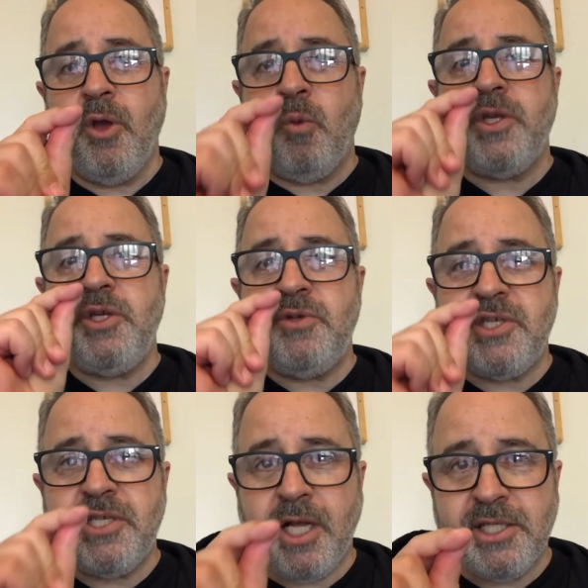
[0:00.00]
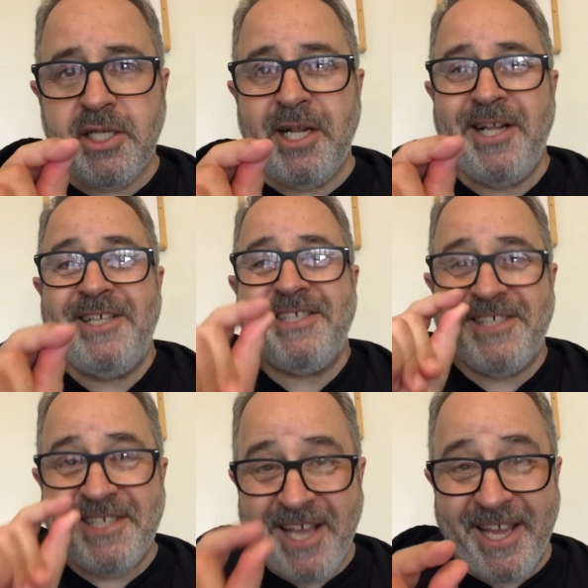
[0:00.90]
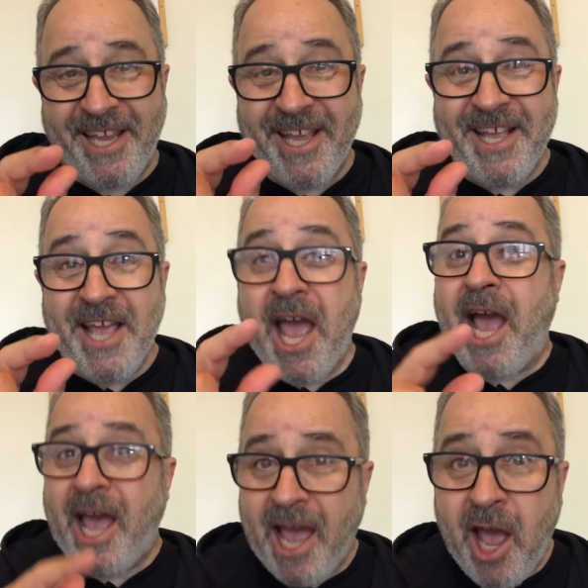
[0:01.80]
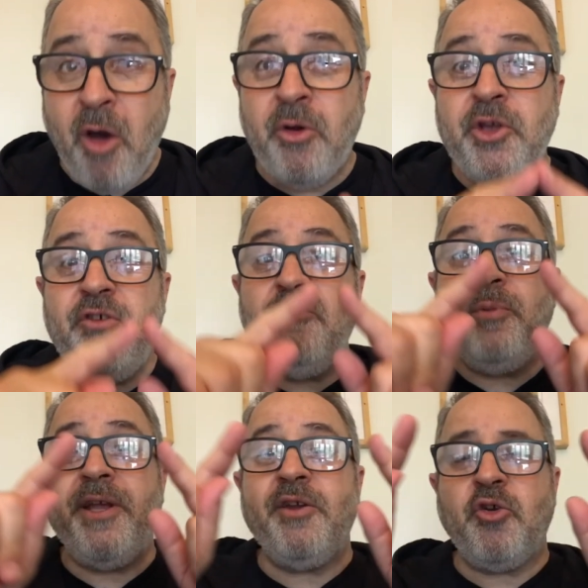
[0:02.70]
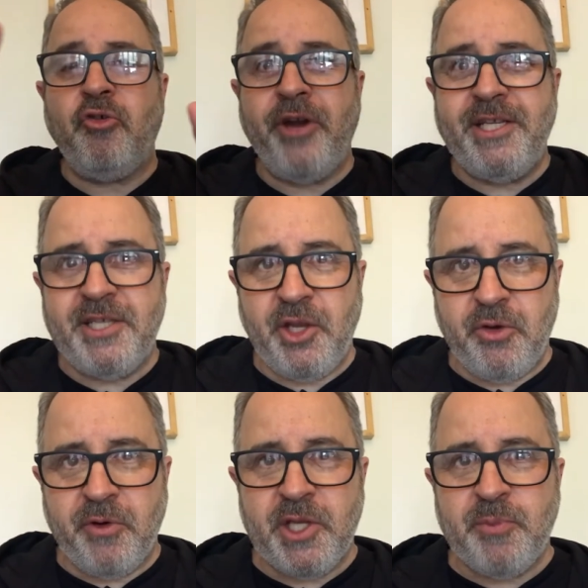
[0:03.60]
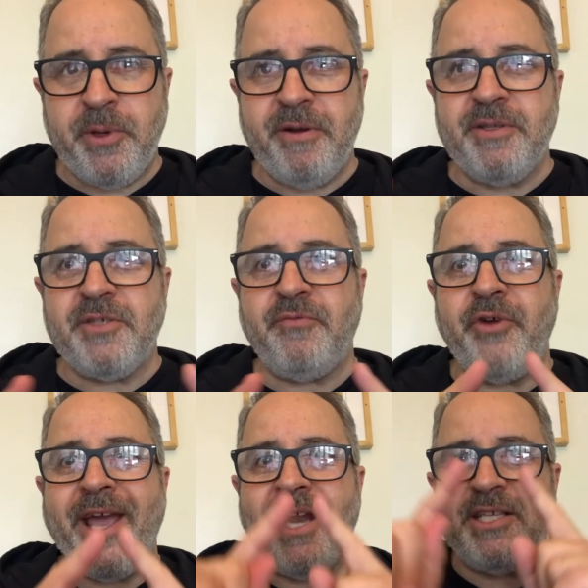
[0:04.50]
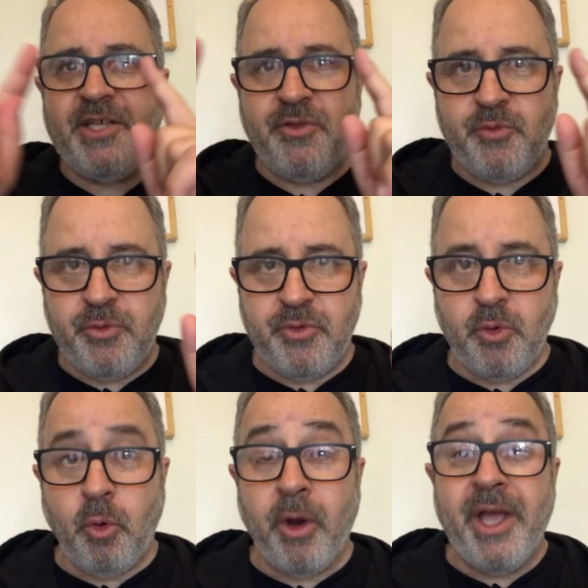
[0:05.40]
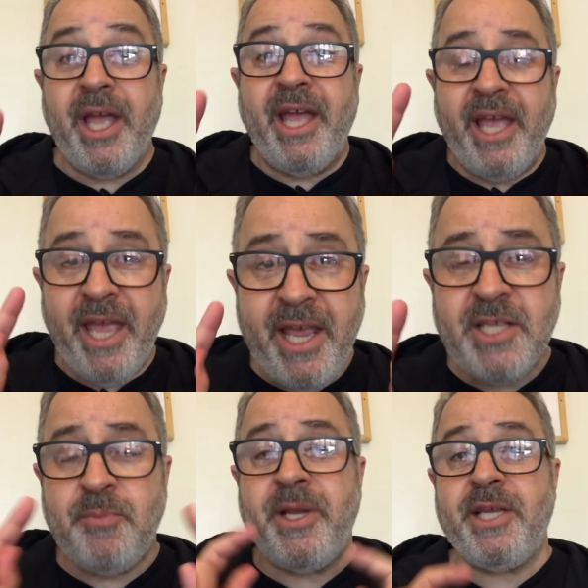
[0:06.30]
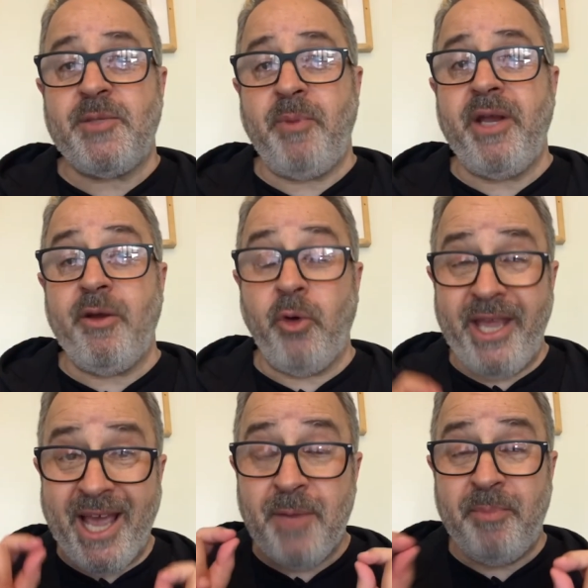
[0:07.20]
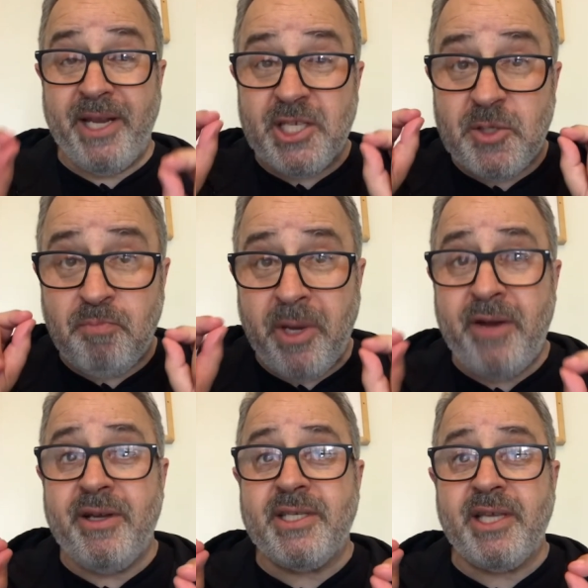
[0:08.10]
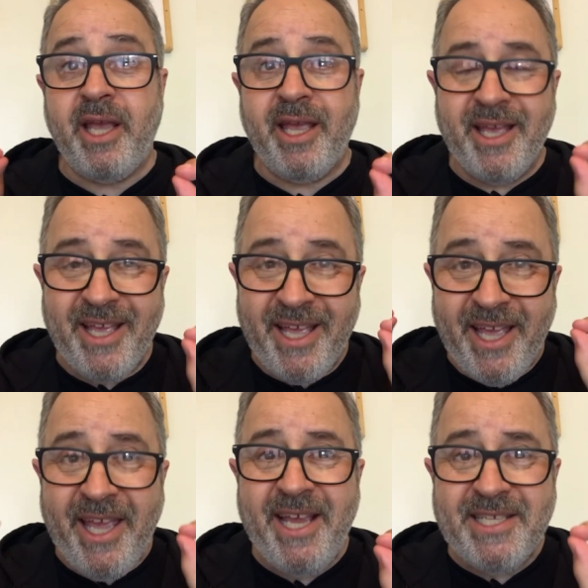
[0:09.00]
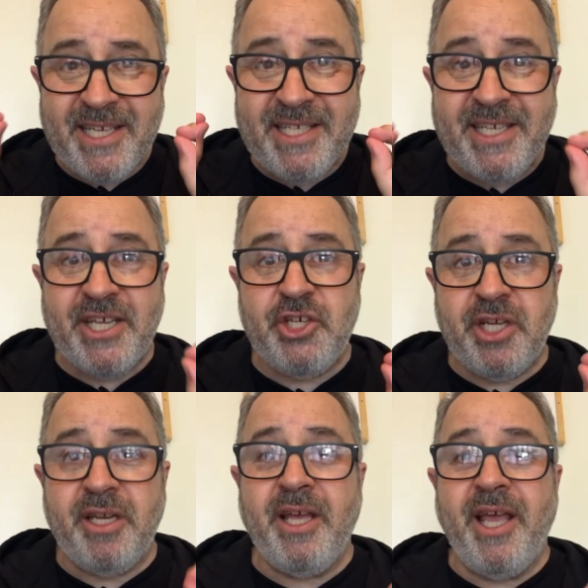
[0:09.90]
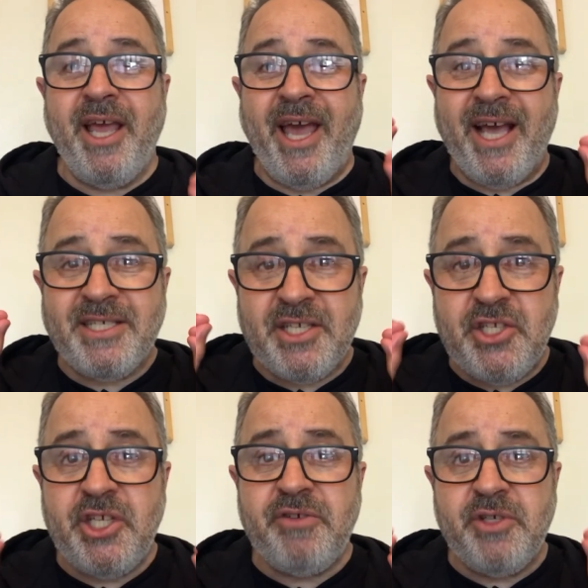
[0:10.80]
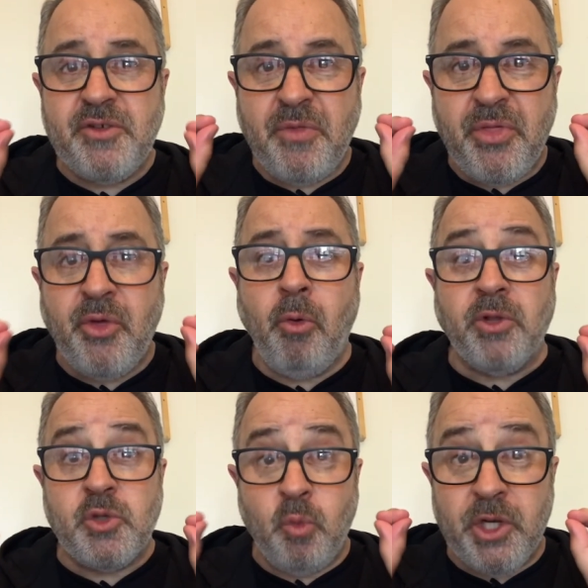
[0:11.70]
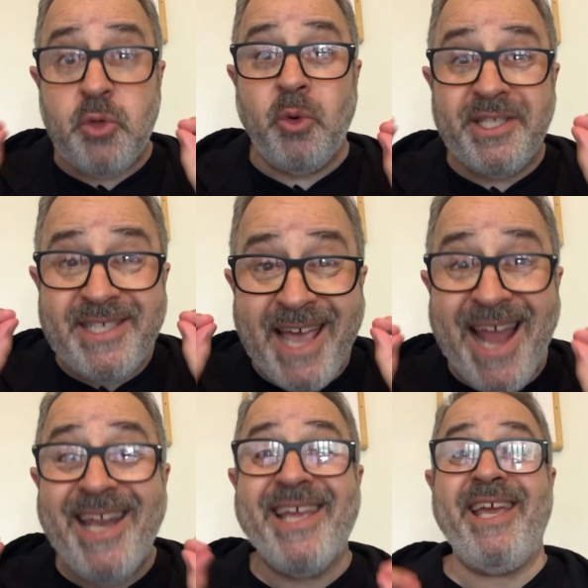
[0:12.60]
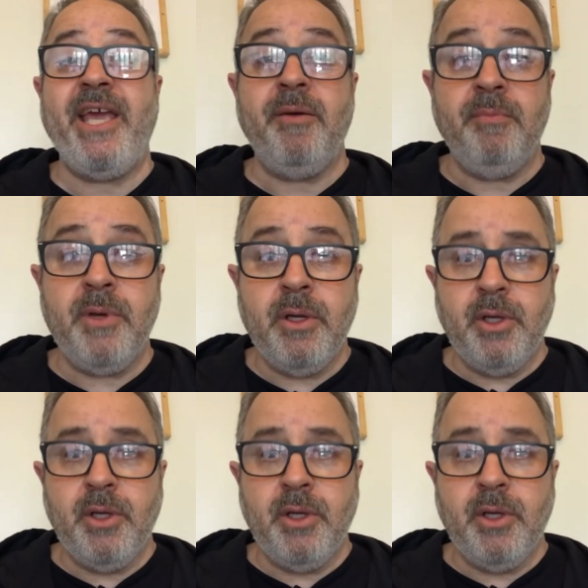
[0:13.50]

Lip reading: when you suddenly see how you've been creating your experiences of reality through thought. He had been experiencing his addiction as a series of thoughts which were telling him,